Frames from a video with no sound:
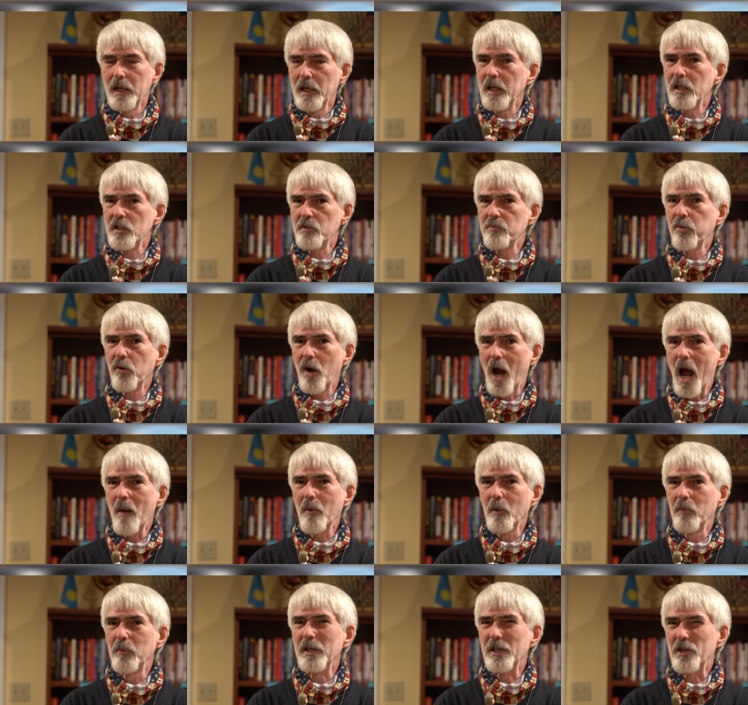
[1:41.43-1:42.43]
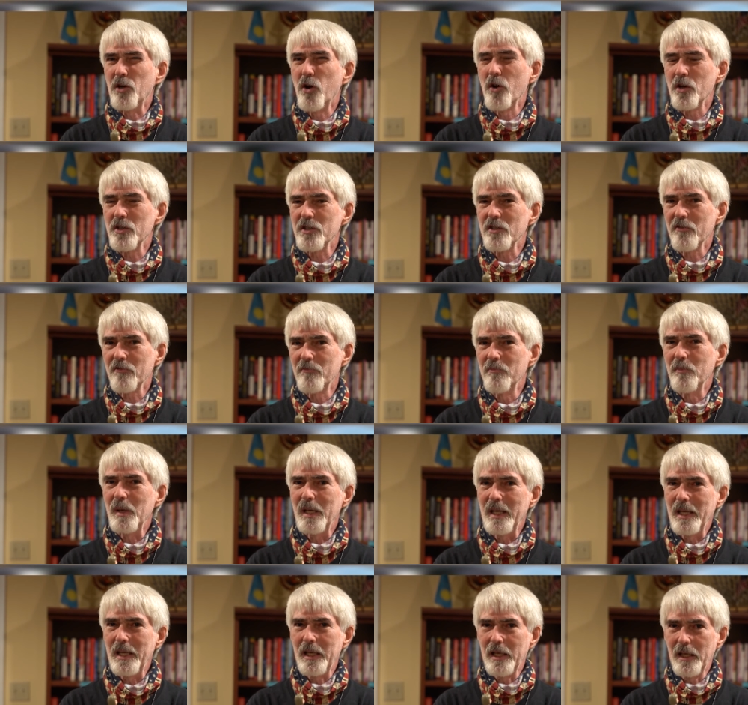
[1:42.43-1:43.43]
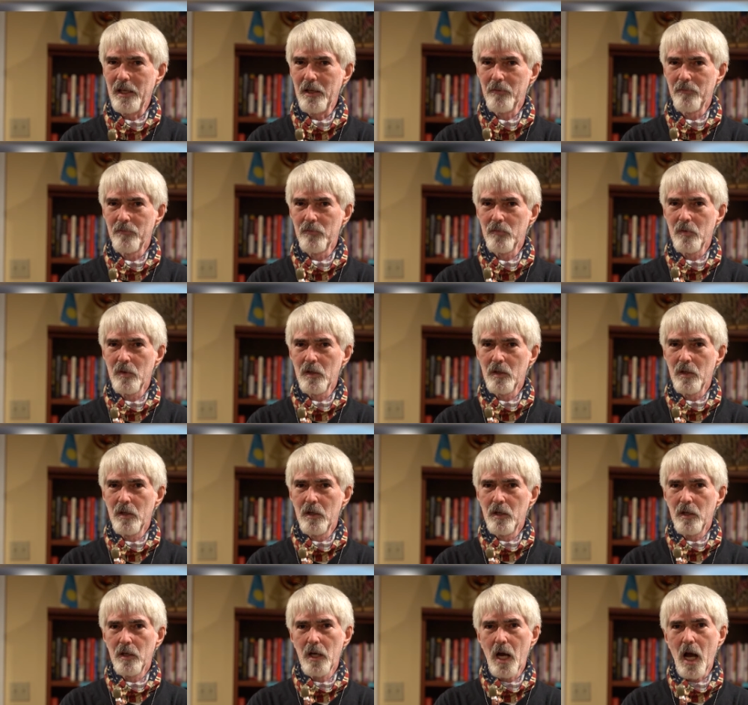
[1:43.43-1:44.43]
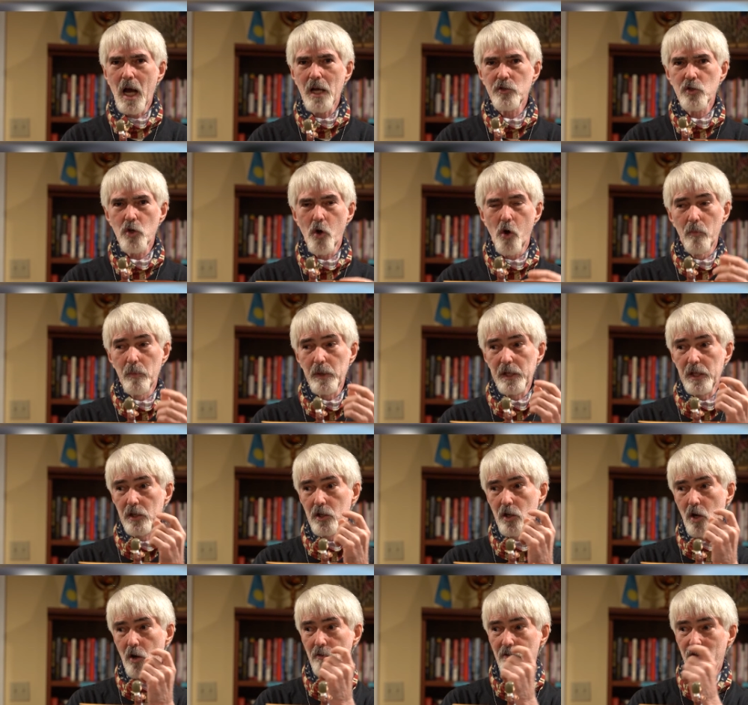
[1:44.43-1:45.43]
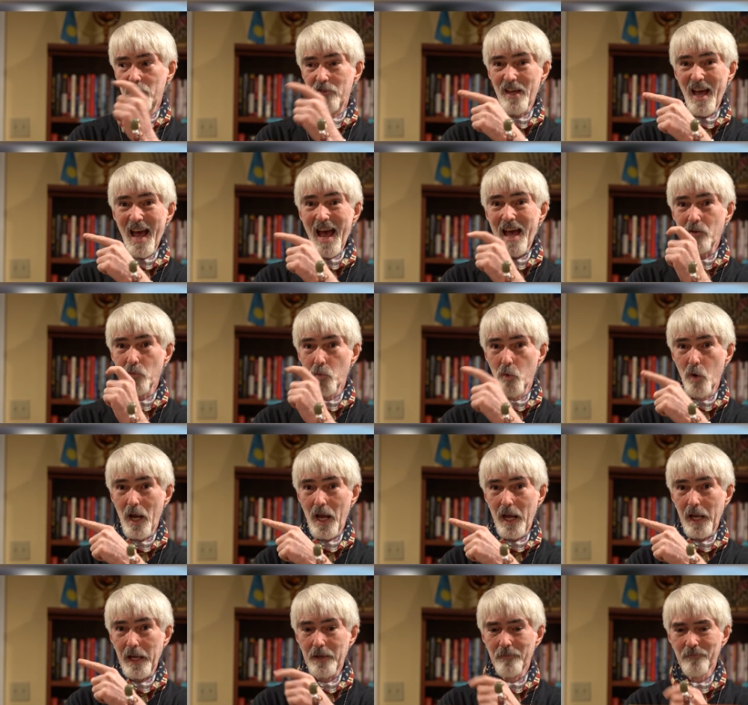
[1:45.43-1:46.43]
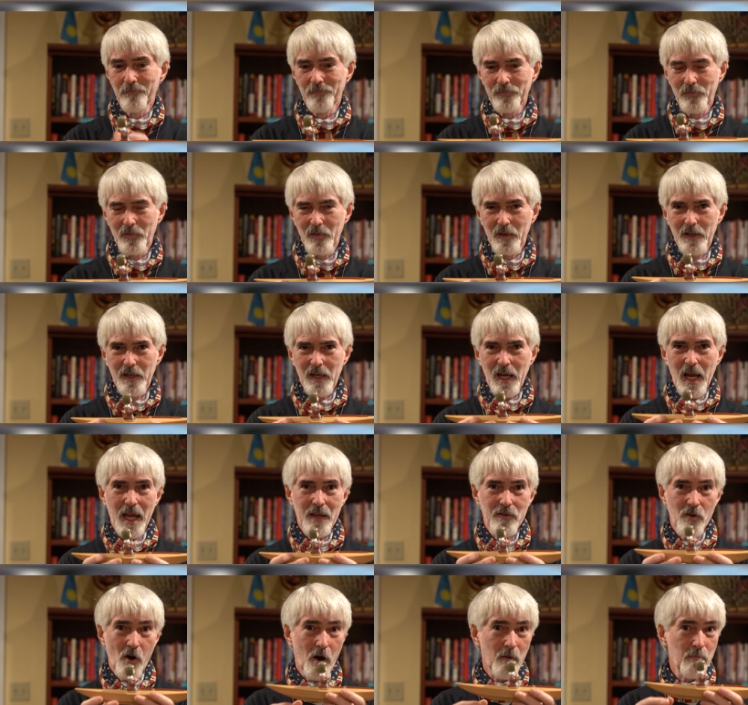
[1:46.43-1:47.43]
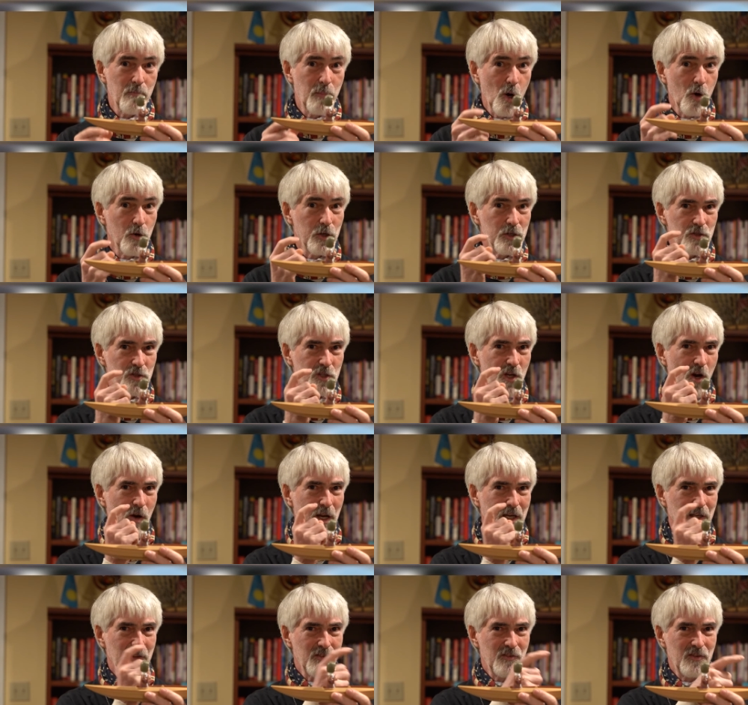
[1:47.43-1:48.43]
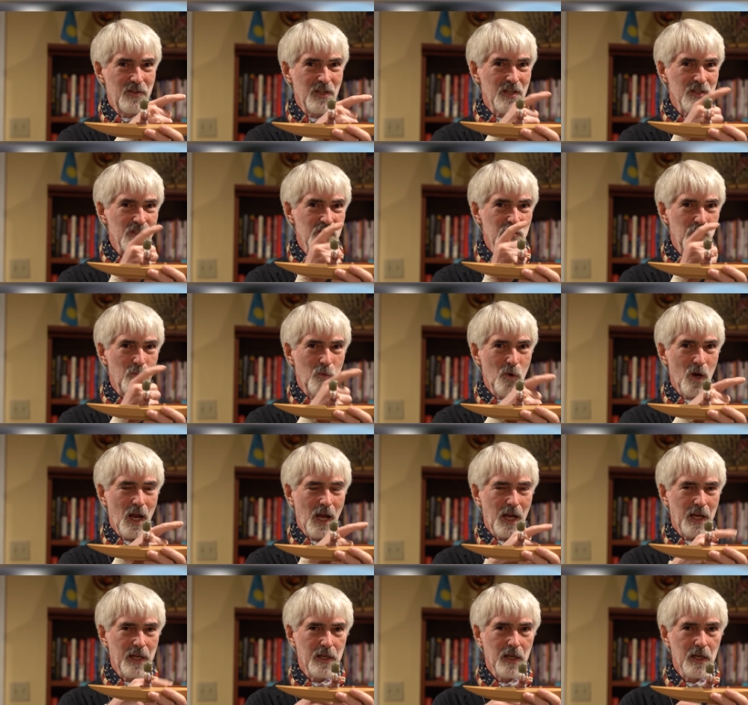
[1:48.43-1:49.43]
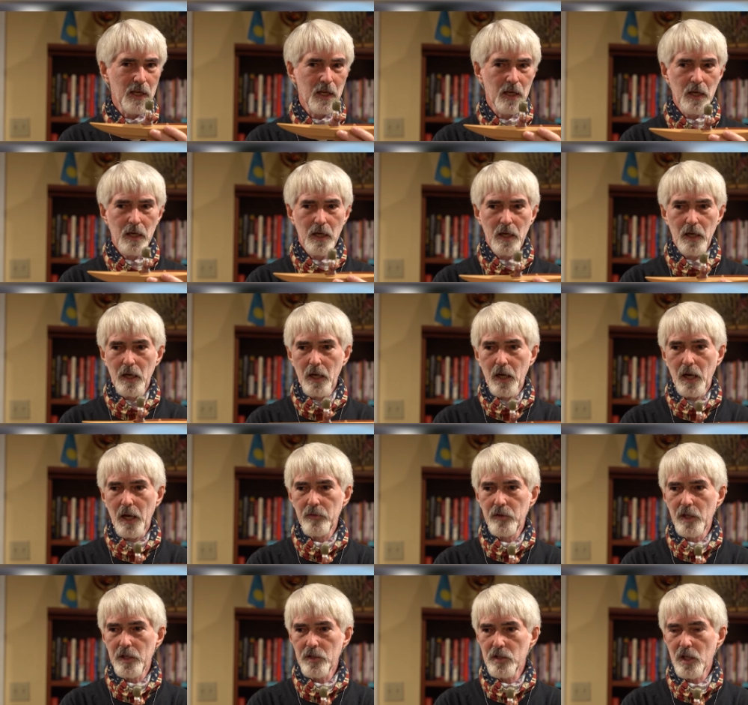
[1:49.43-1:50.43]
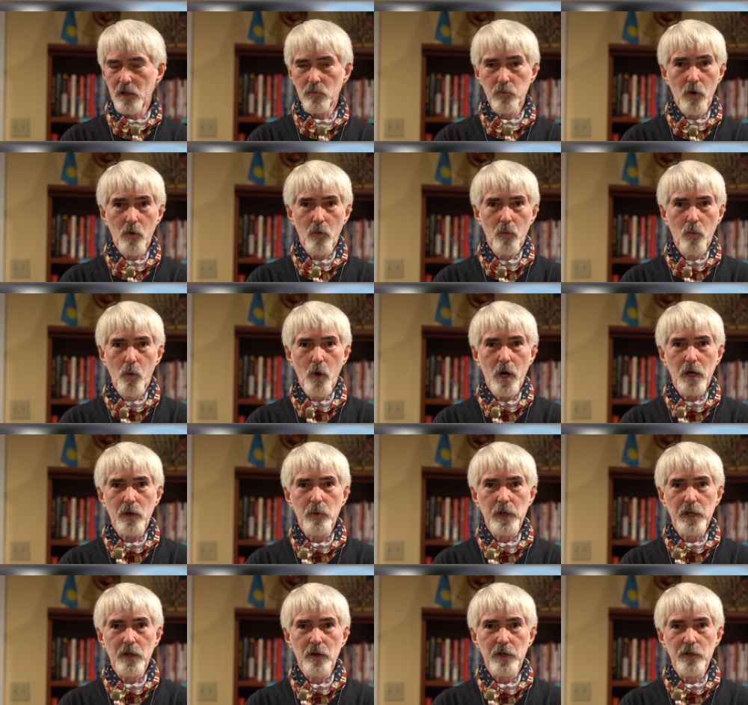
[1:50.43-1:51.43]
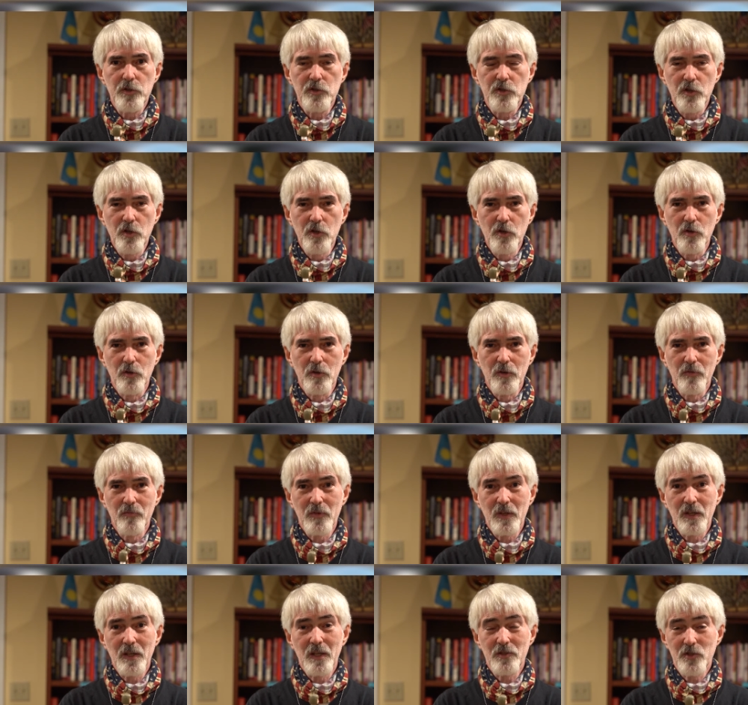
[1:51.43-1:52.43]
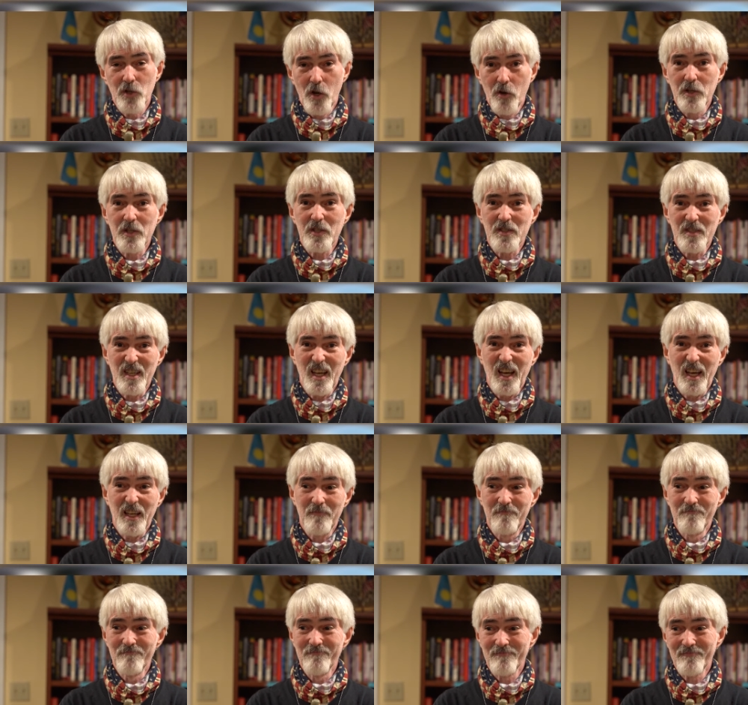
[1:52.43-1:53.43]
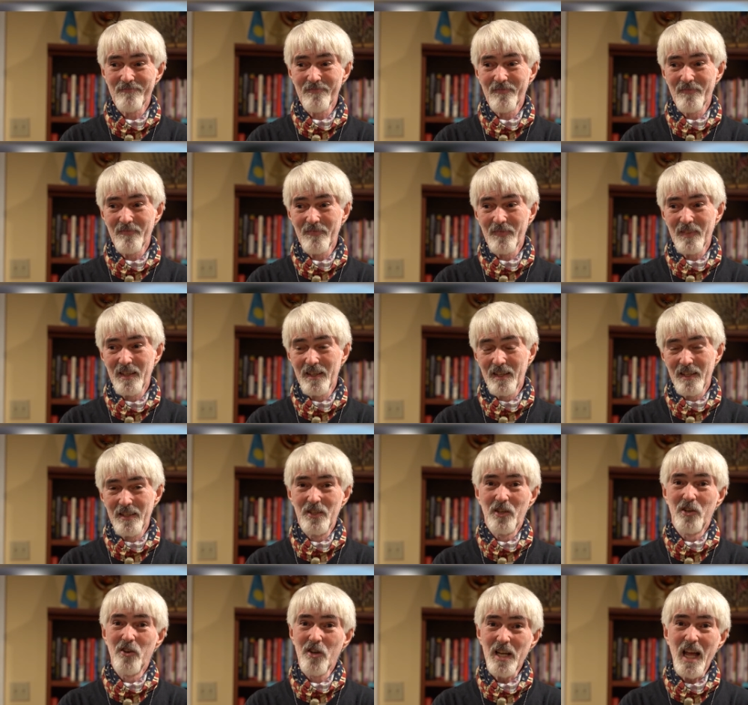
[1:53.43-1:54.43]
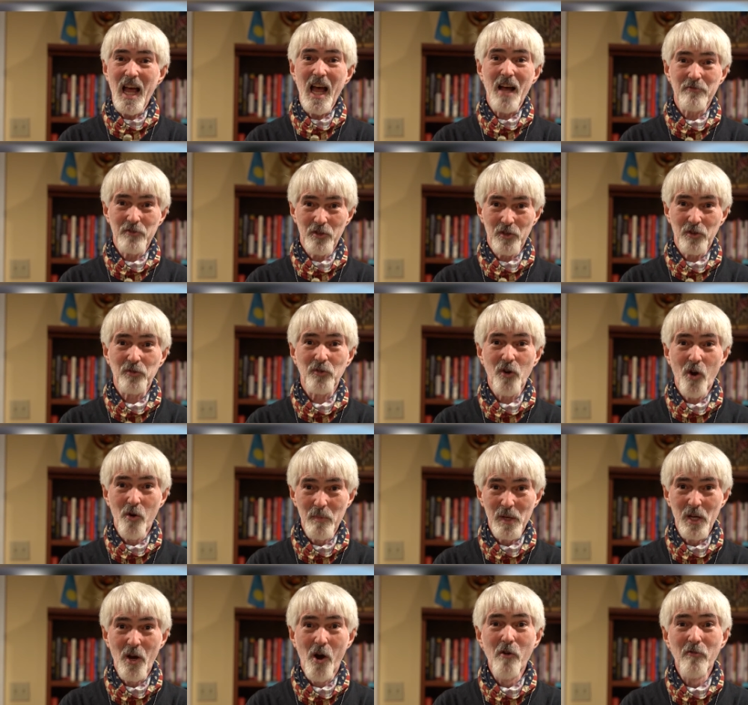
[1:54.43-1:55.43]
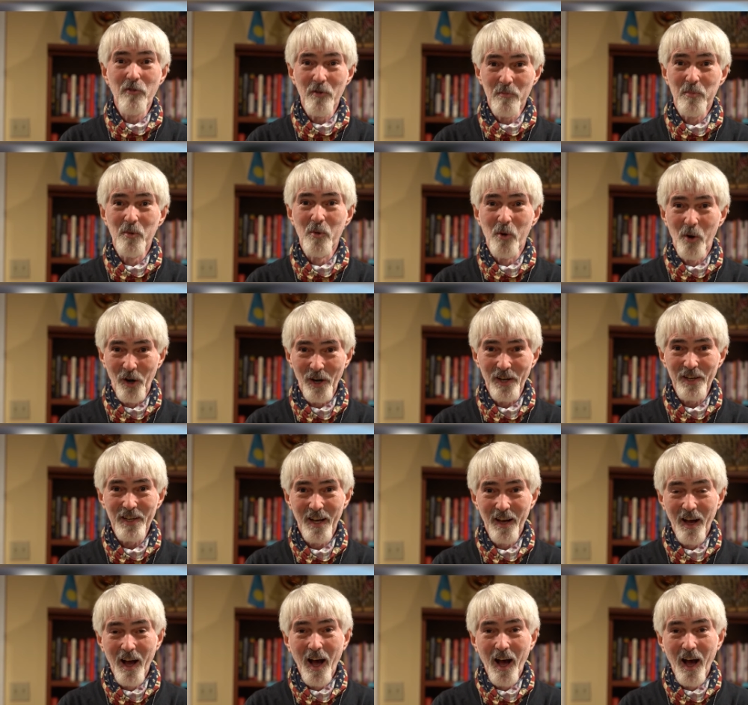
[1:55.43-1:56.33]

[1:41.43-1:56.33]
It's probably because of me. God told me to go that way, and our boat is going this way. And they said, Well, what are we going to do? Jonah said, You're going to have to throw me overboard.